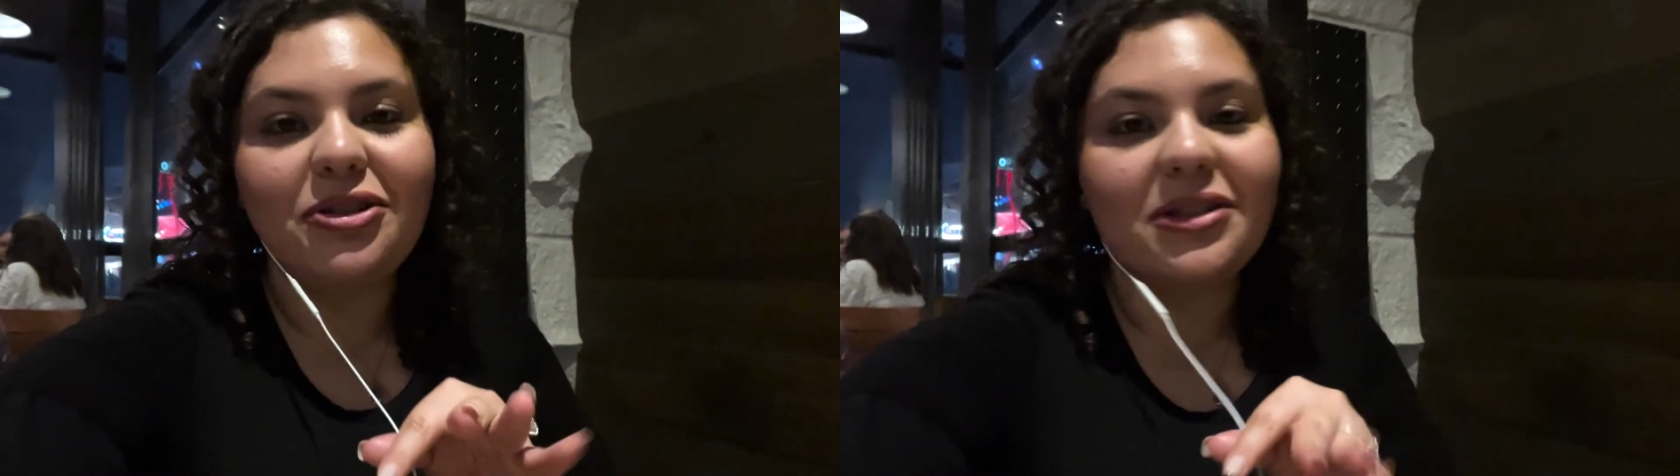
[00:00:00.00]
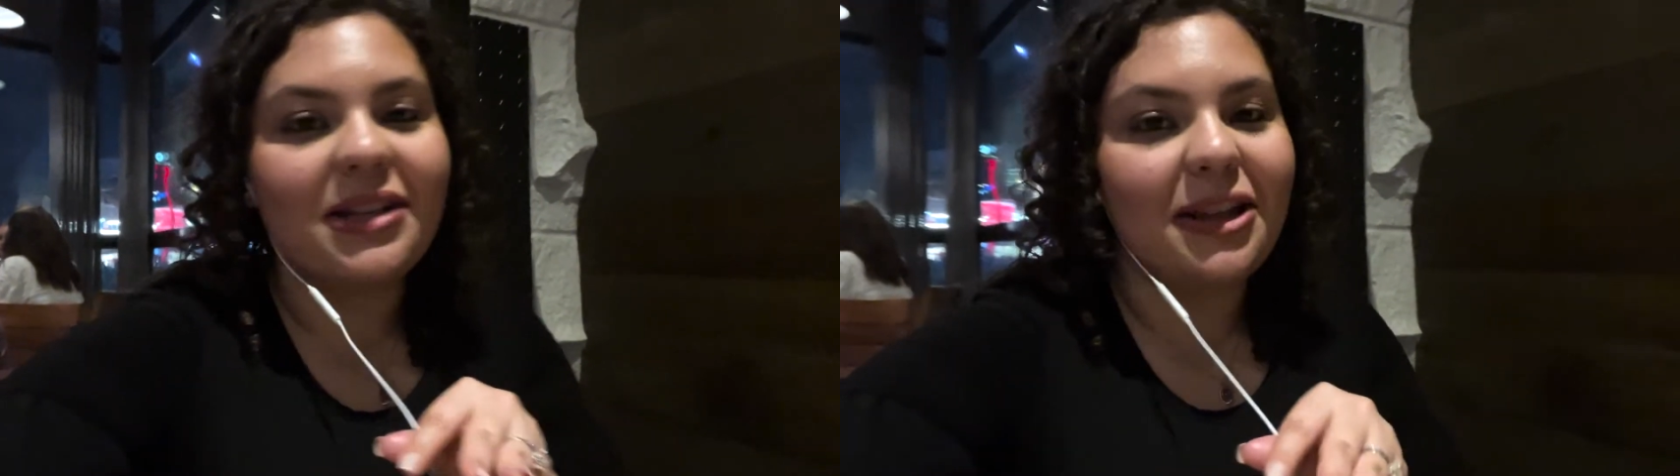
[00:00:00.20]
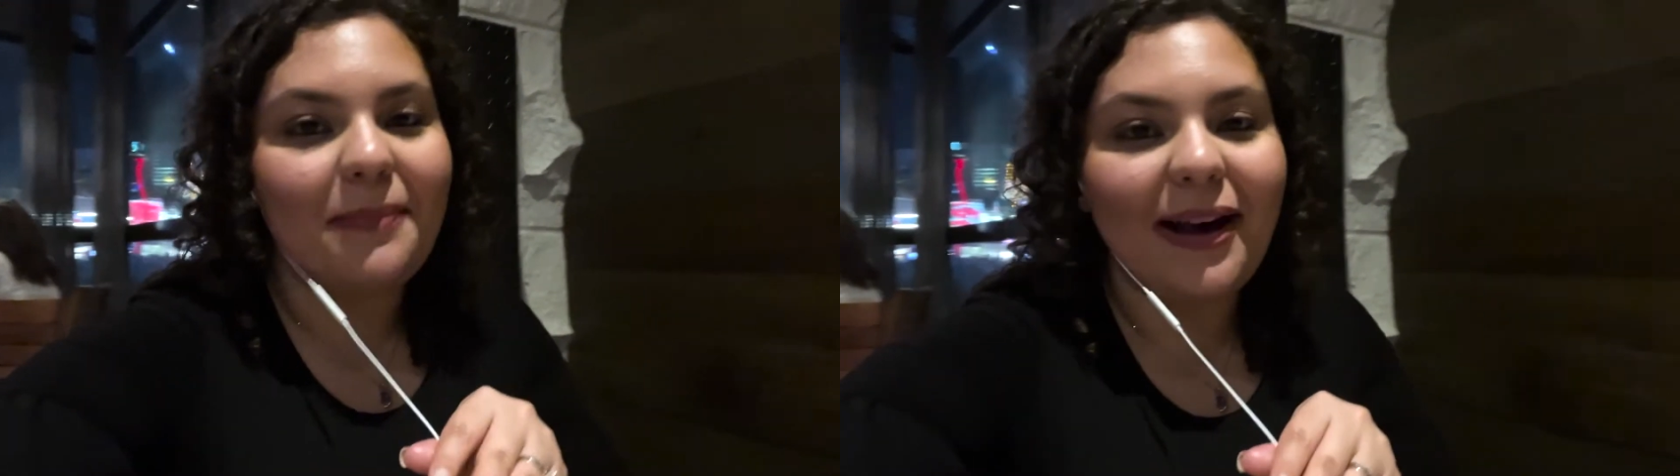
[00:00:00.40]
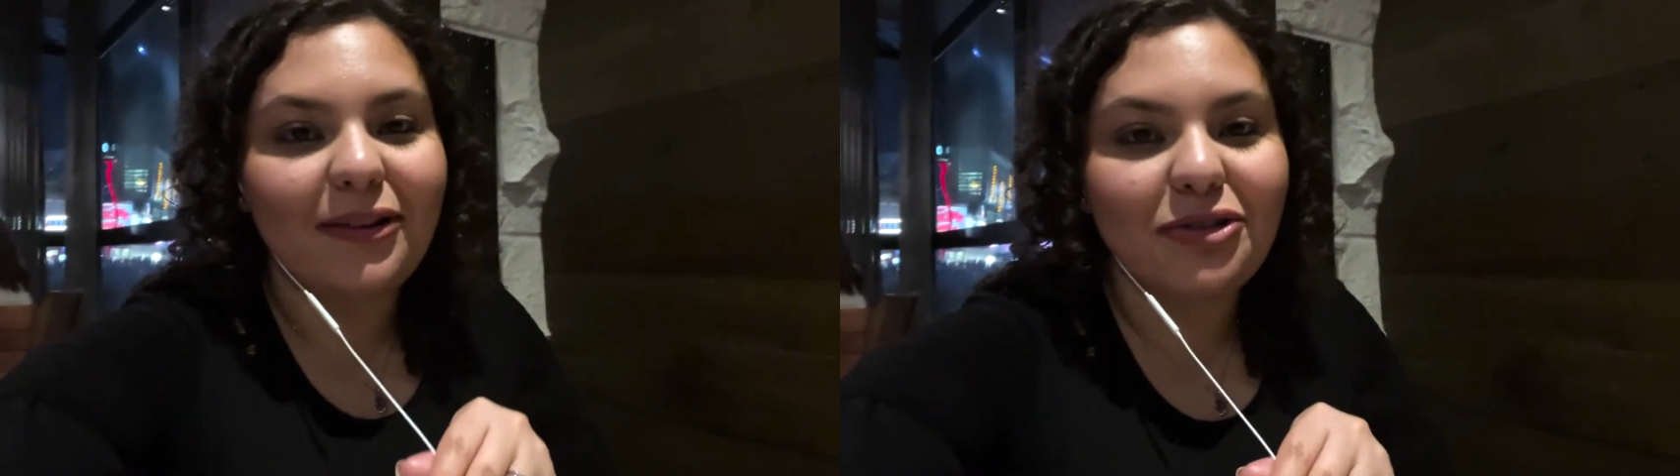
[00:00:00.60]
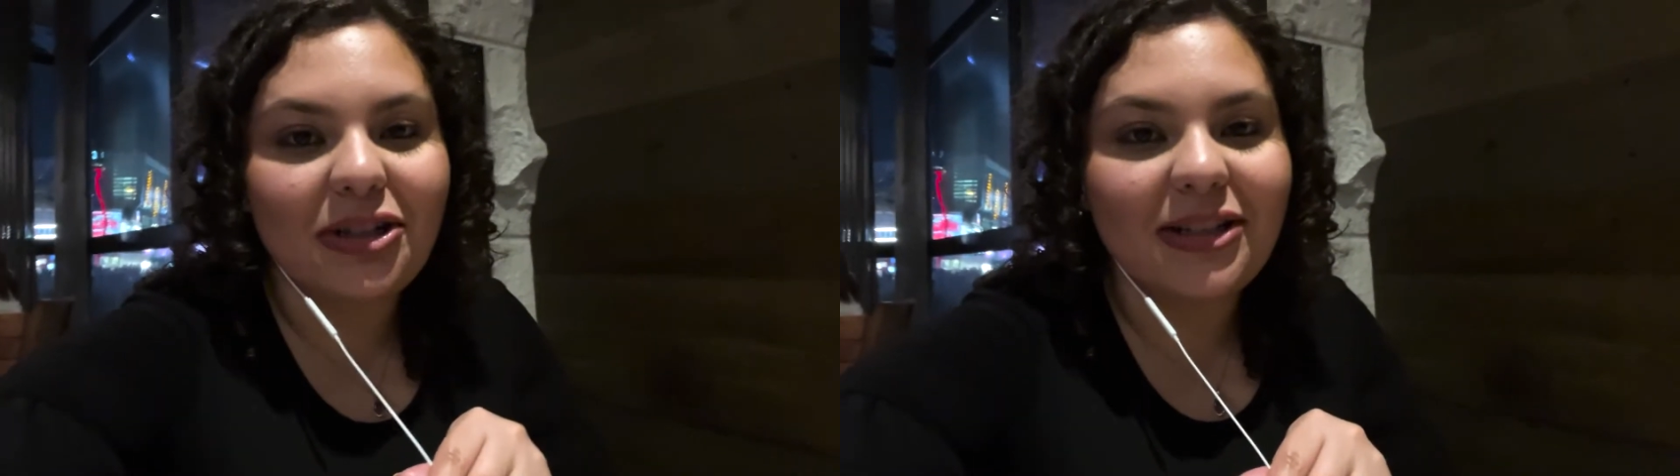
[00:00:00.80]
just like the mac
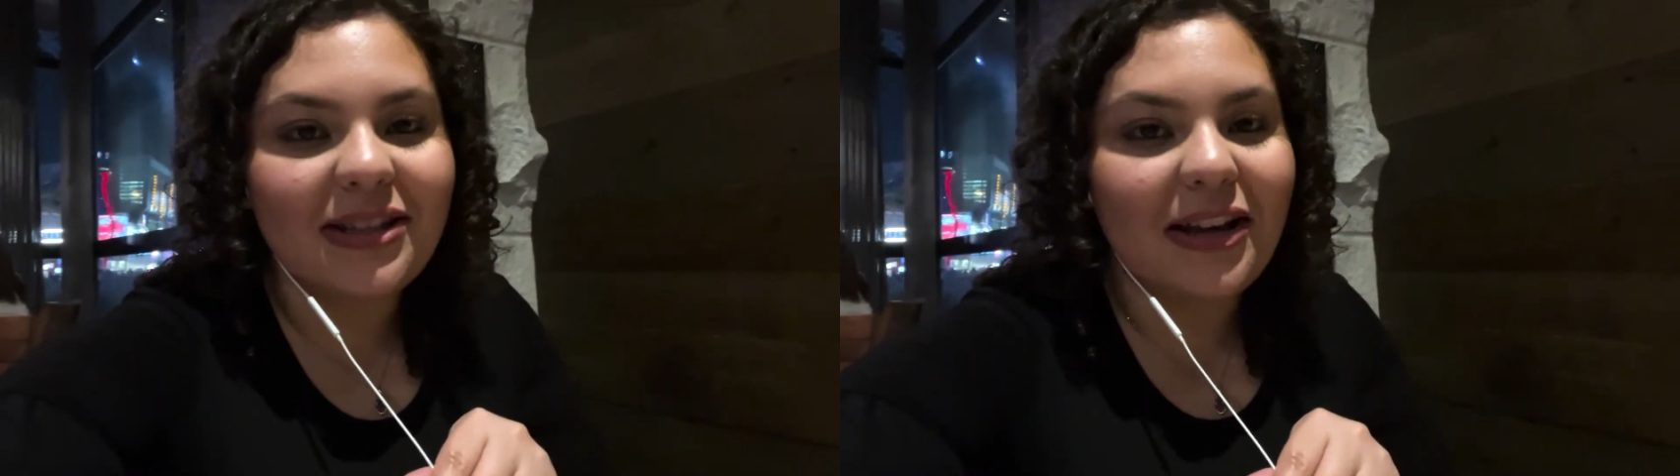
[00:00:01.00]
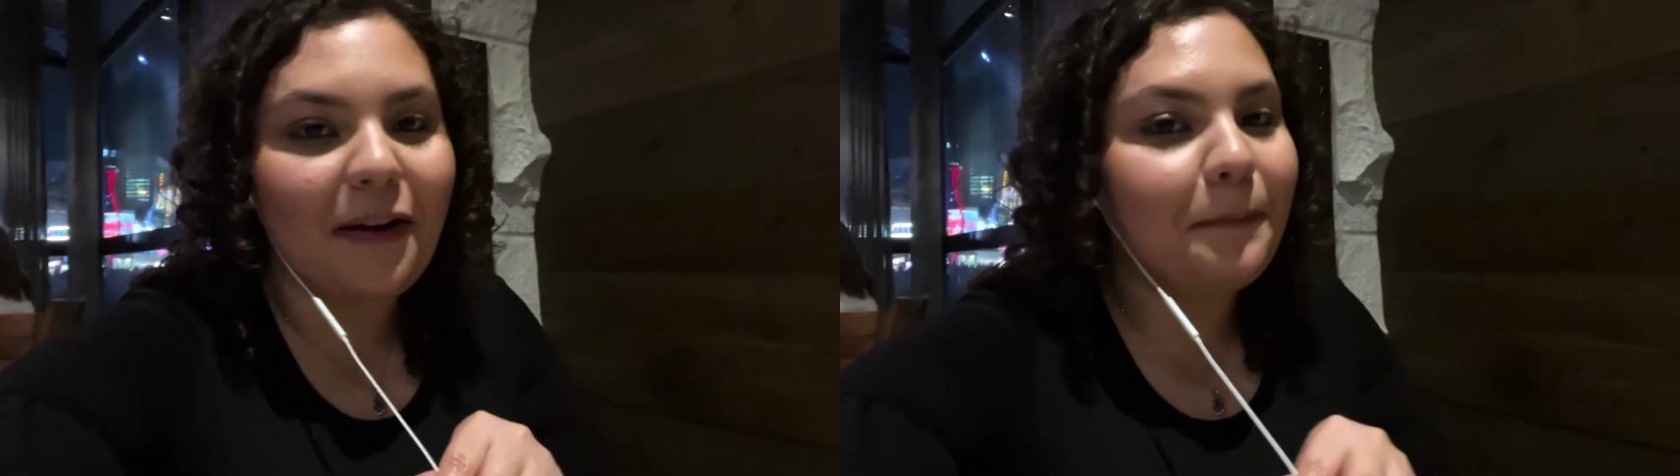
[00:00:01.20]
and cheese like